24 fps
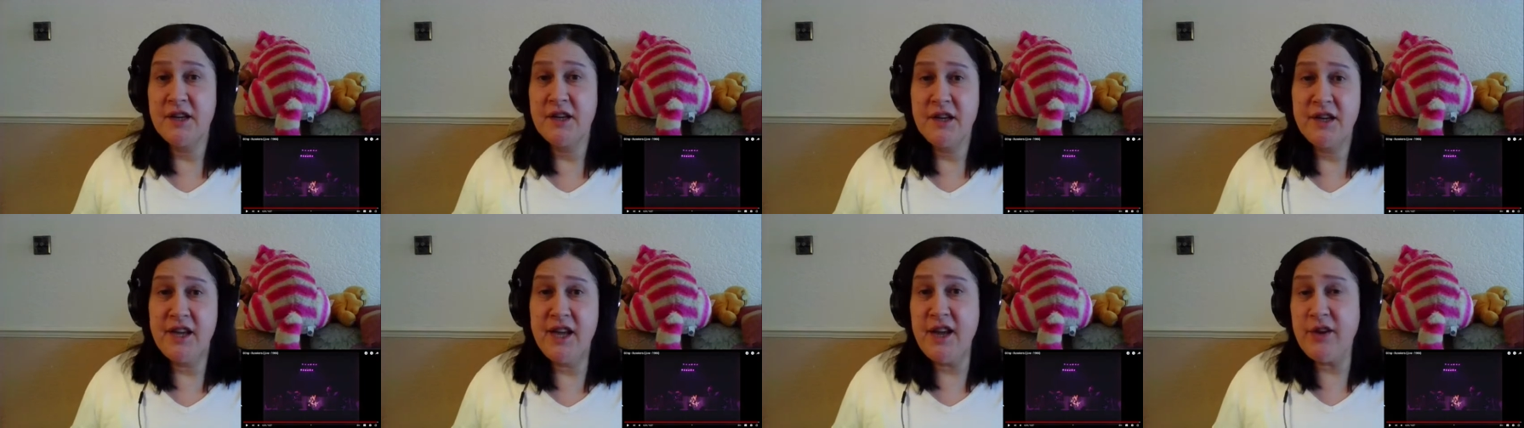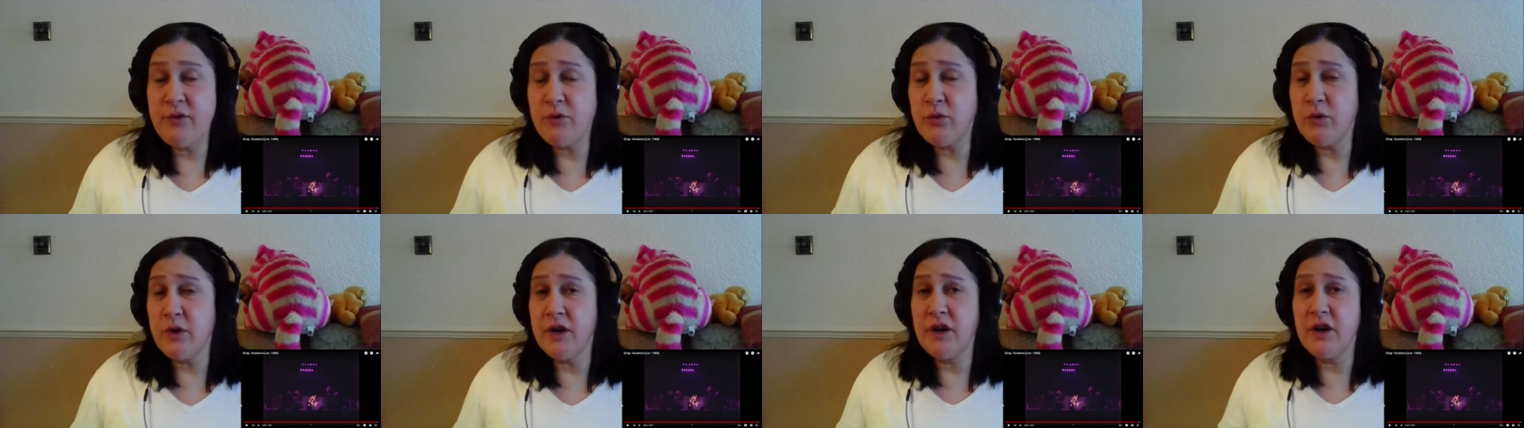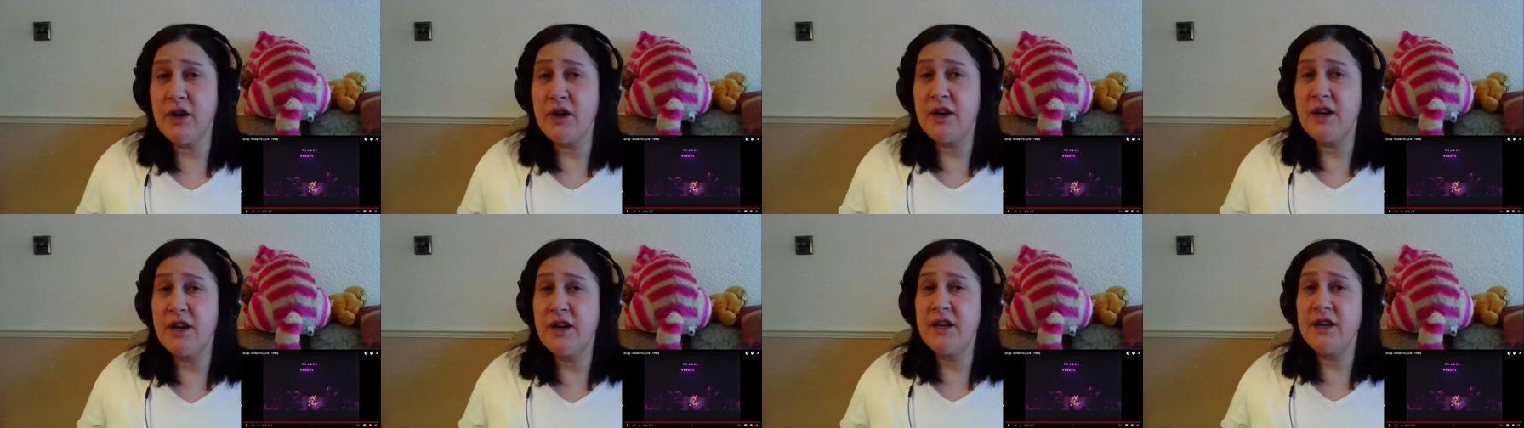if we're
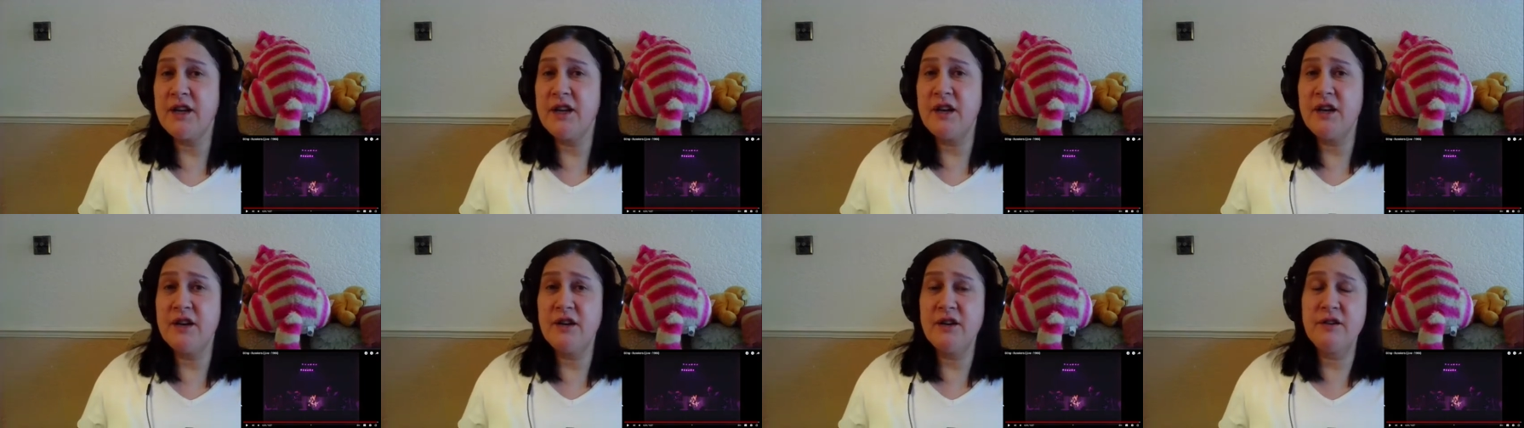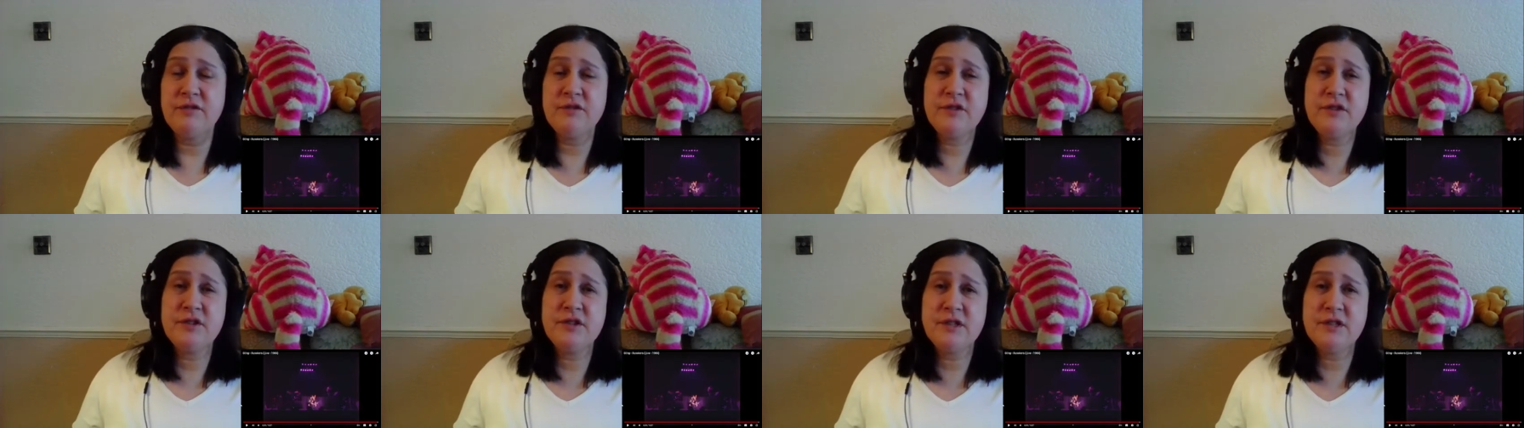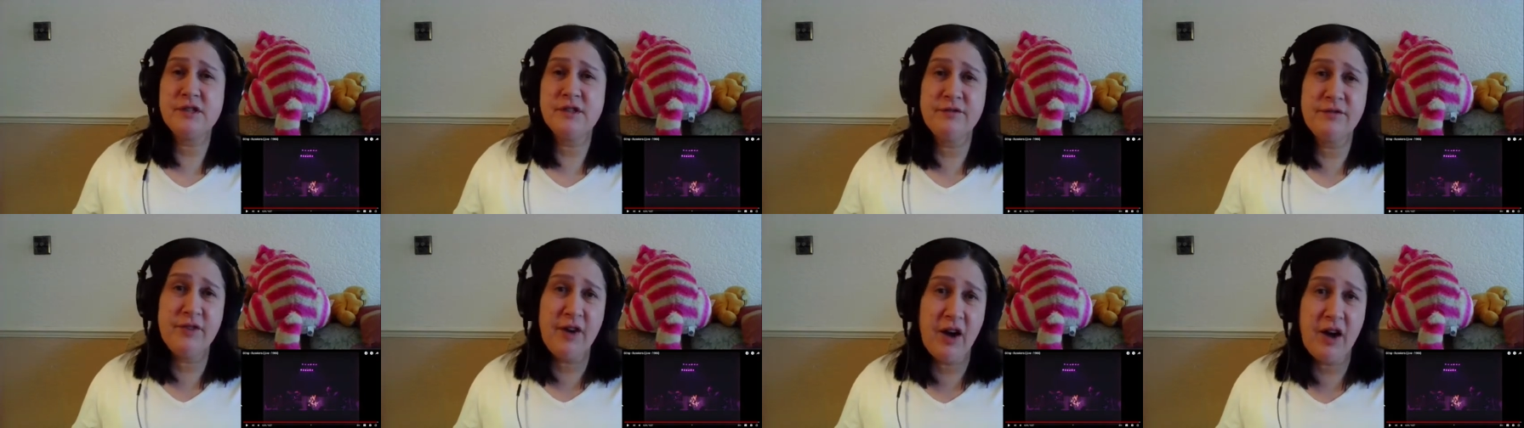lucky enough to
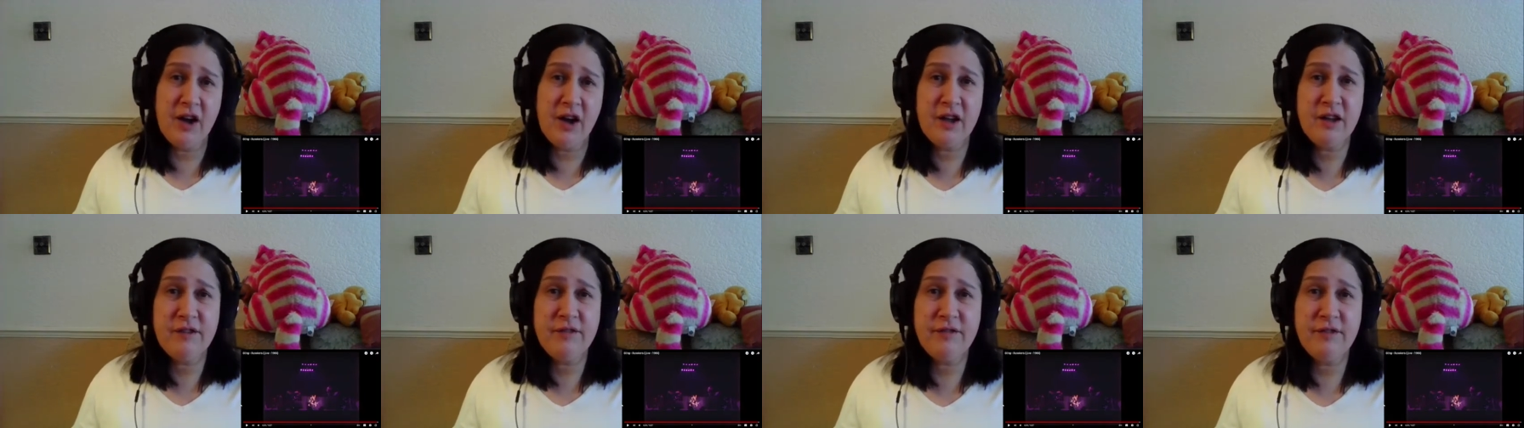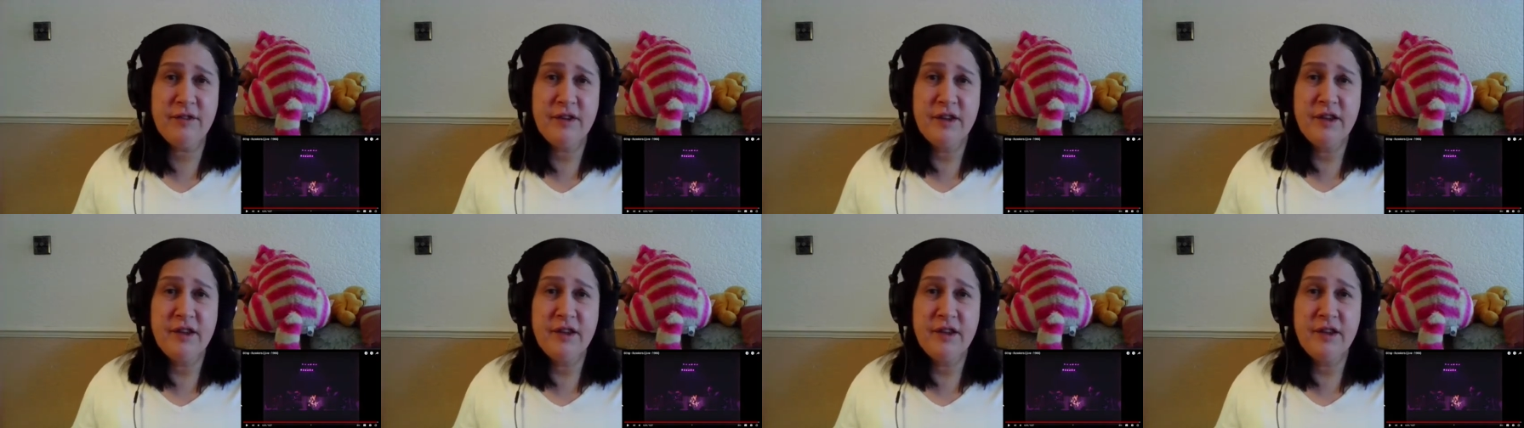survive,